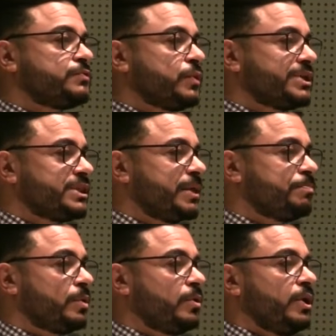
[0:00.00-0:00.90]
For
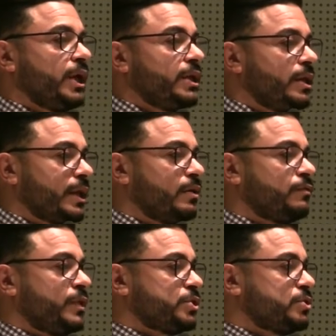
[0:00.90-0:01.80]
example, in the
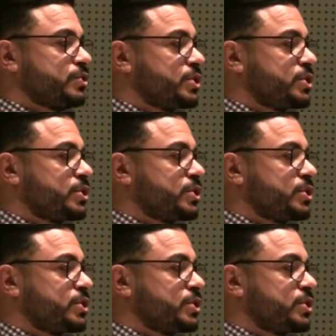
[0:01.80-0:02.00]
confession,